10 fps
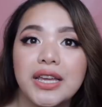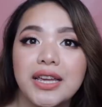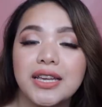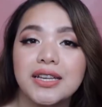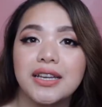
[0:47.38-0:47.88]

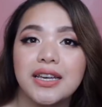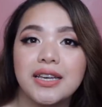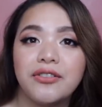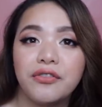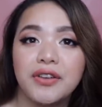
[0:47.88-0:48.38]

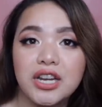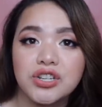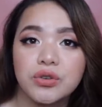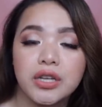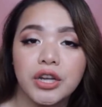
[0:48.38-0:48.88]

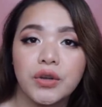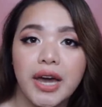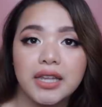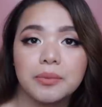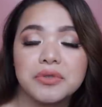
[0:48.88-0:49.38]
I-flash ko na lang yung
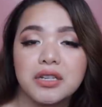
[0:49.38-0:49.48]
items